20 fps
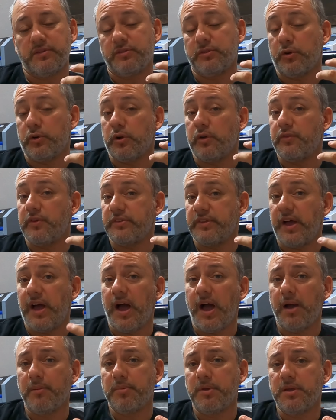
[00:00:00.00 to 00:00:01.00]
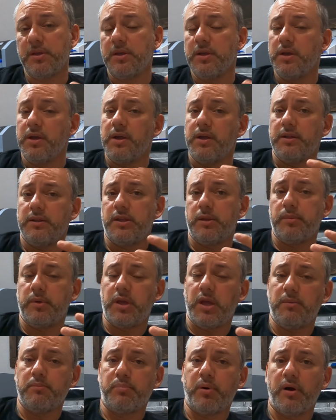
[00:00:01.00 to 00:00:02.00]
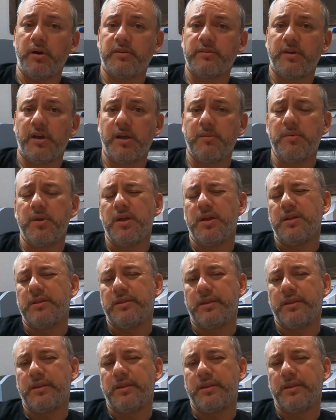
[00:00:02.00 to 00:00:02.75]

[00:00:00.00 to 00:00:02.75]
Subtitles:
Start off as a hobby, then became part-time.